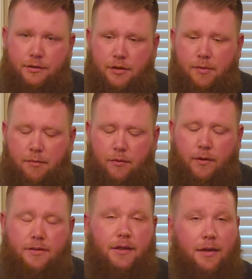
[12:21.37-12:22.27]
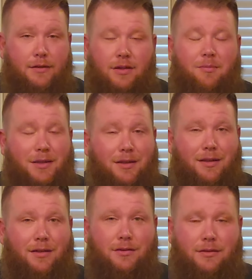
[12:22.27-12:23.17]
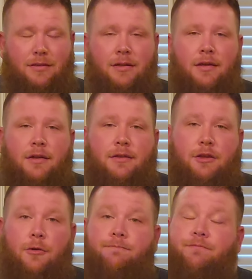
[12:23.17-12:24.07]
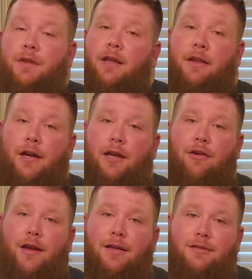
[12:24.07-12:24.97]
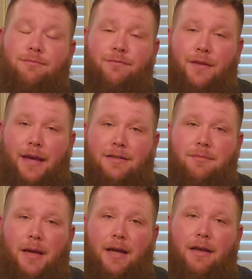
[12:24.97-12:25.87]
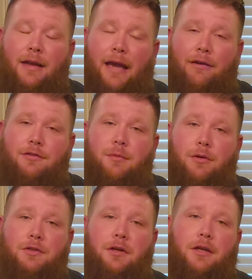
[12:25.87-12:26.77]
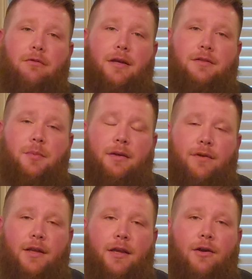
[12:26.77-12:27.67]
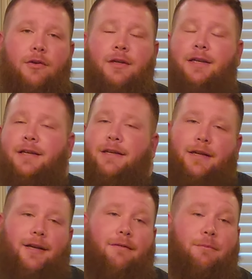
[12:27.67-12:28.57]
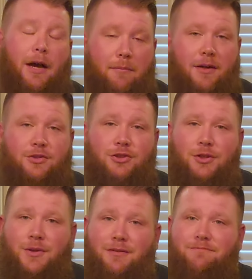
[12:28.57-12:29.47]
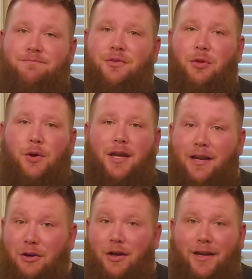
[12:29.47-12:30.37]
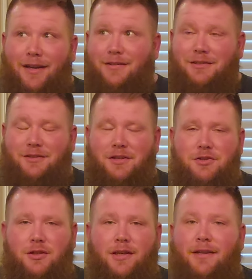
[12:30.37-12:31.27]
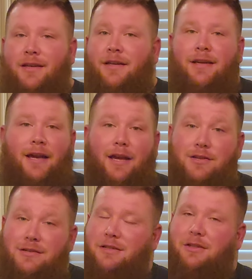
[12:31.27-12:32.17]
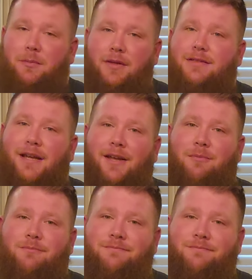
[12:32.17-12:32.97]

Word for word: It's going to be moist. And it's going to be delicious. So there you go, guys. That's my how to smoke a turkey recipe video. Uh, not much to it. Three ingredients, essentially, and just a little bit of time.